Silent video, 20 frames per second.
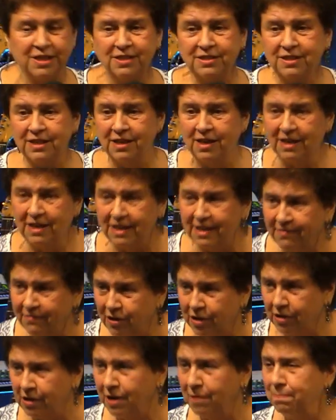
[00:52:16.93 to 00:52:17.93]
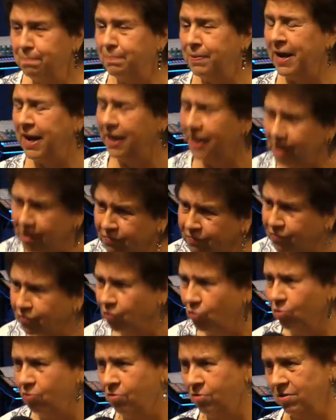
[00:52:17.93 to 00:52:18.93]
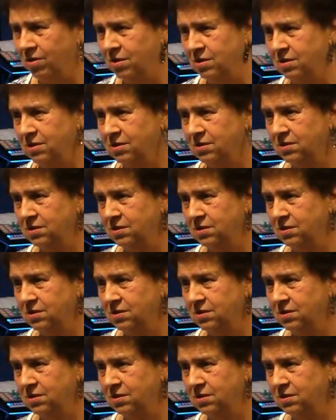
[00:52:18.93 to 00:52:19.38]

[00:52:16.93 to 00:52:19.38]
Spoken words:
and delivered and paid for.